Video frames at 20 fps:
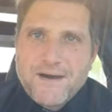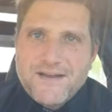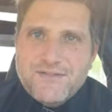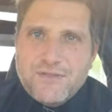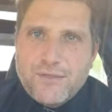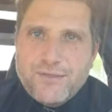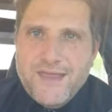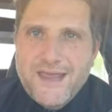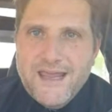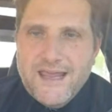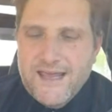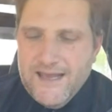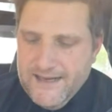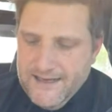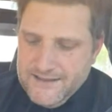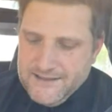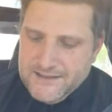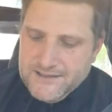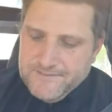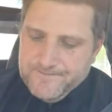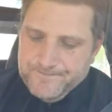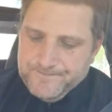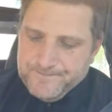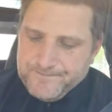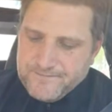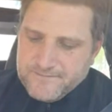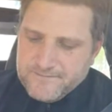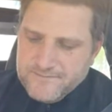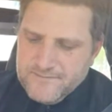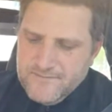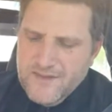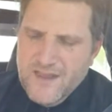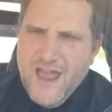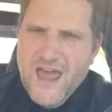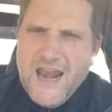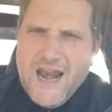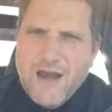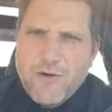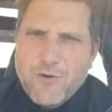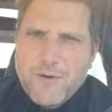But the thing is,
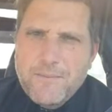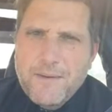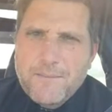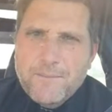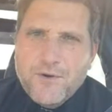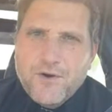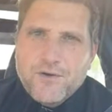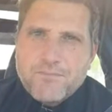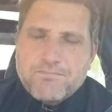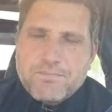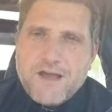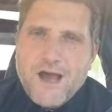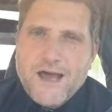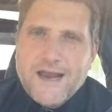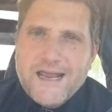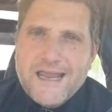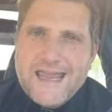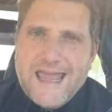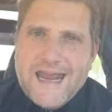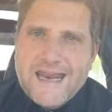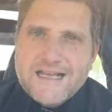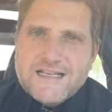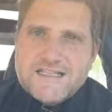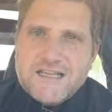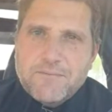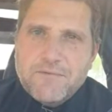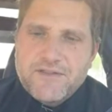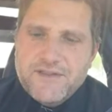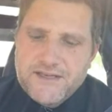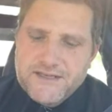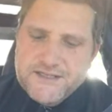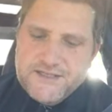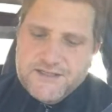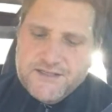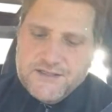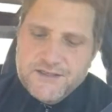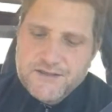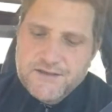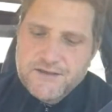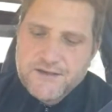and I remember kind of getting some of
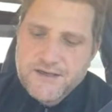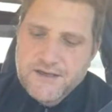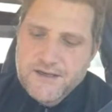this